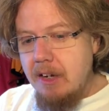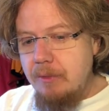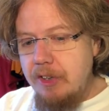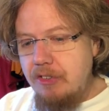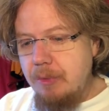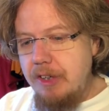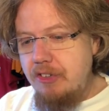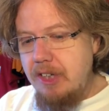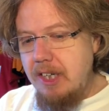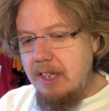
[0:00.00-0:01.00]
We
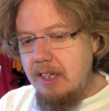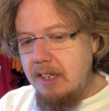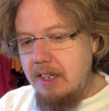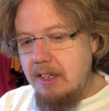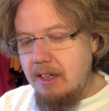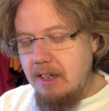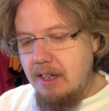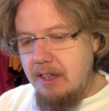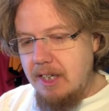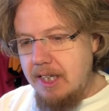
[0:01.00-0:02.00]
switched in
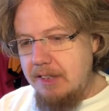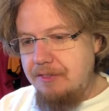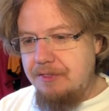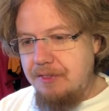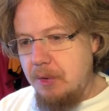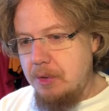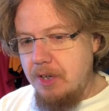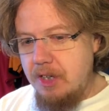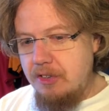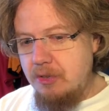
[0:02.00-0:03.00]

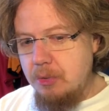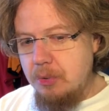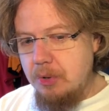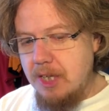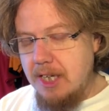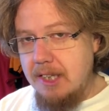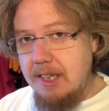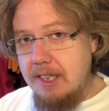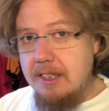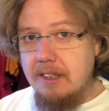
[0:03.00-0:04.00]
94 to
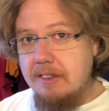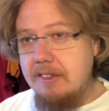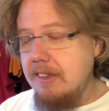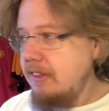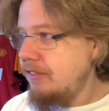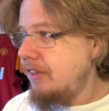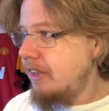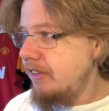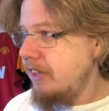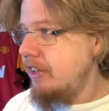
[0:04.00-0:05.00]
Adidas as far
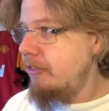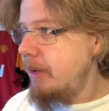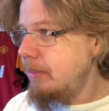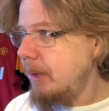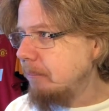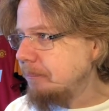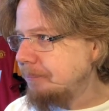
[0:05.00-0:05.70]
as I remember.